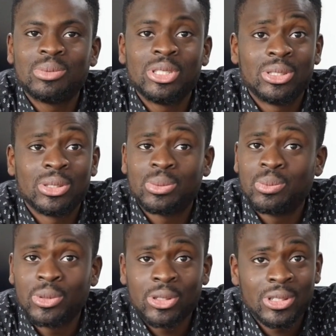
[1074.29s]
We just
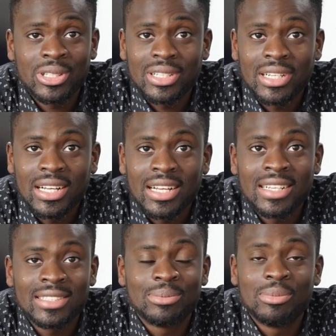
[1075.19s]
work
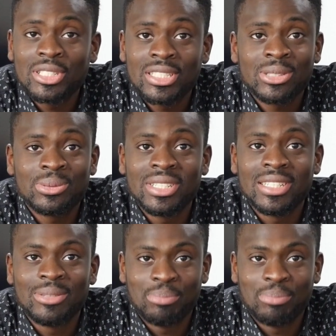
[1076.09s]
as much as we